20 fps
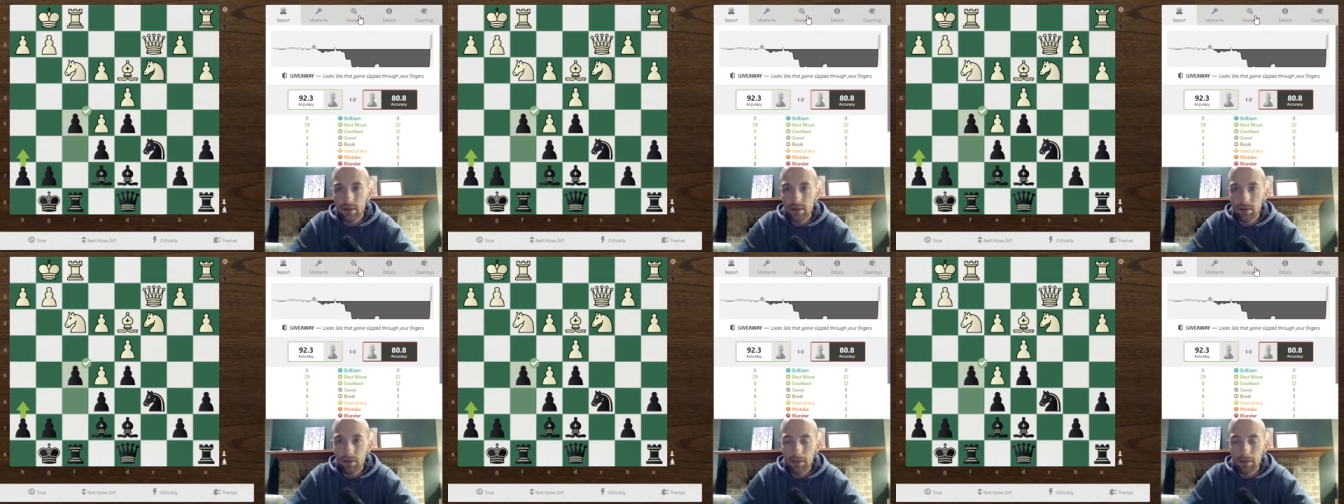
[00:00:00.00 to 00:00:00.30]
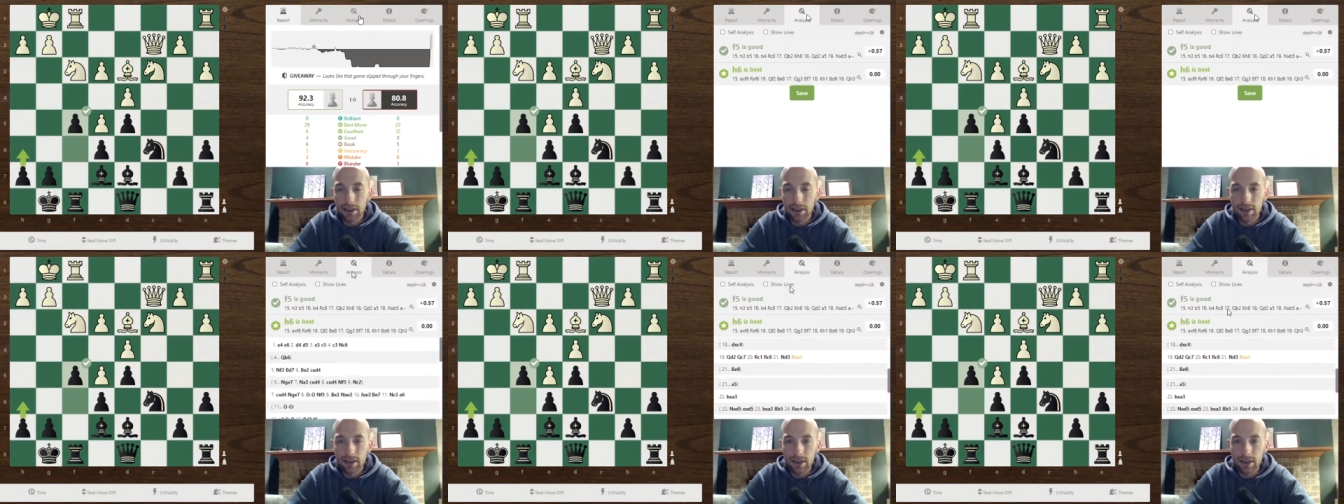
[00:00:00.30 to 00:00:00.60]

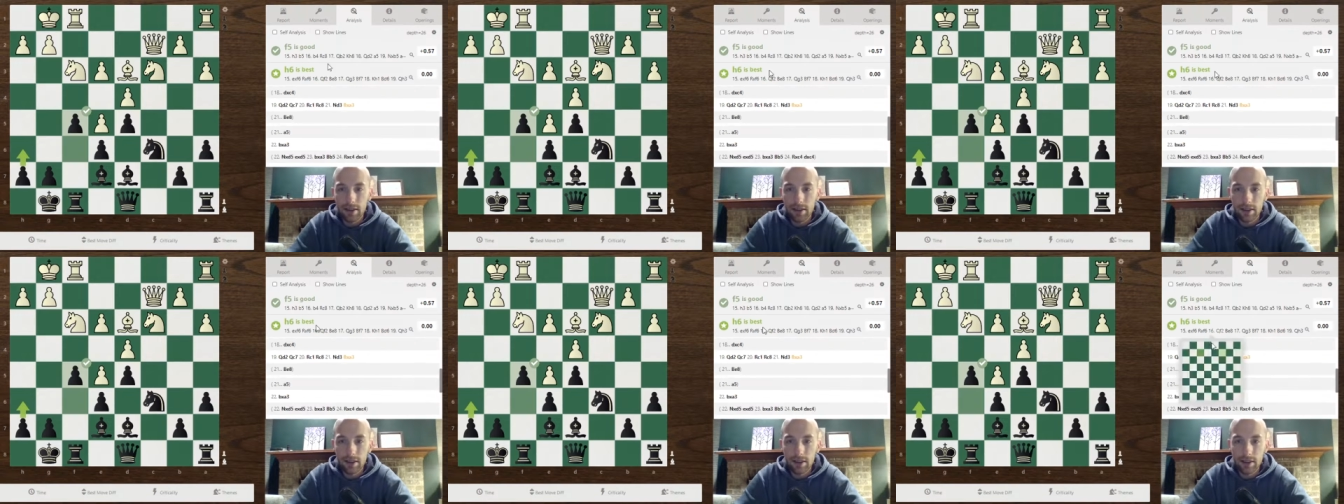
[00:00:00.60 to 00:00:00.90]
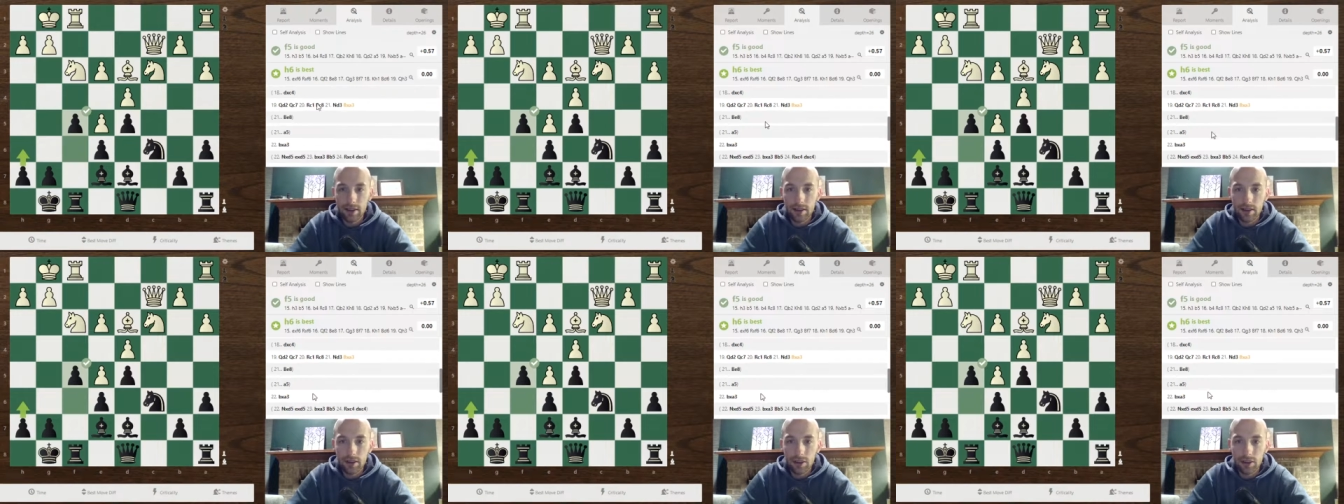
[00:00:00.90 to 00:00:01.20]
being said, let's
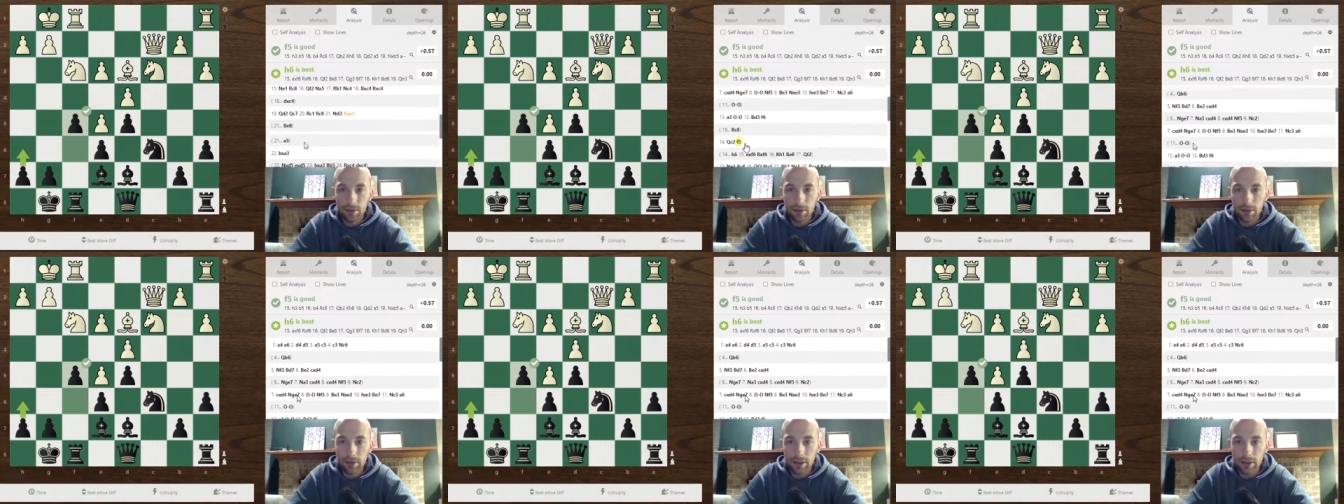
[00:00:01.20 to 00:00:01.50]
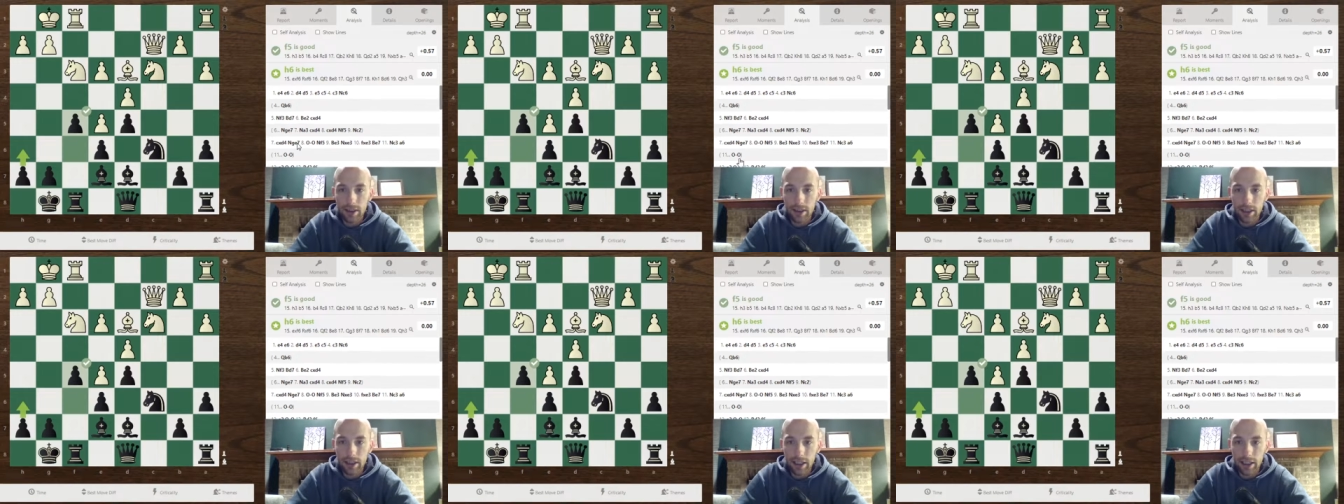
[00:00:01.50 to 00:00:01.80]
jump into
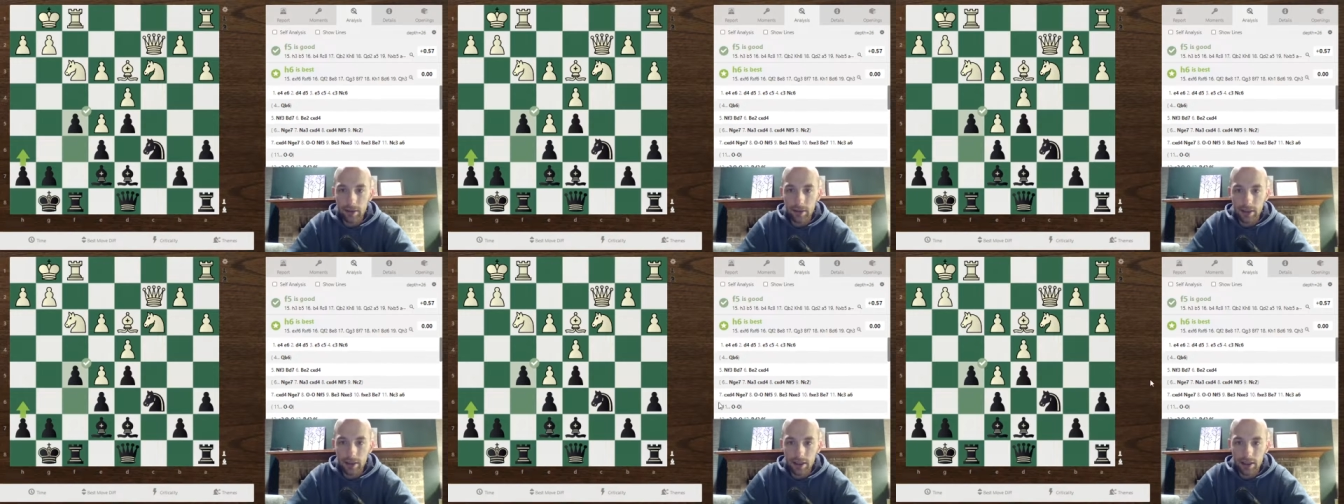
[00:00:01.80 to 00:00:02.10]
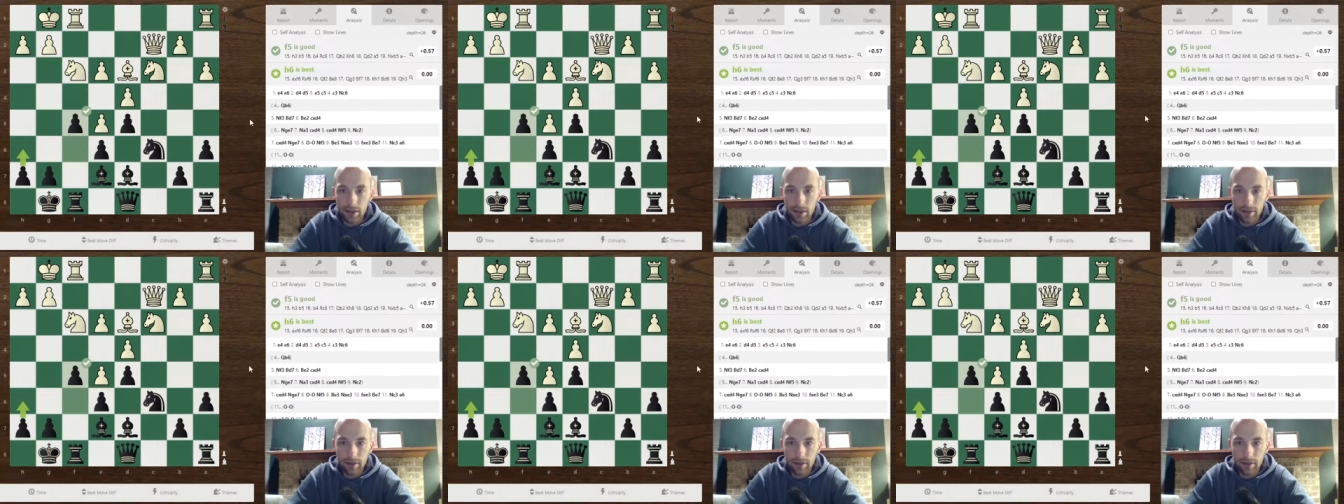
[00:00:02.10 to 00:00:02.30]
the game itself.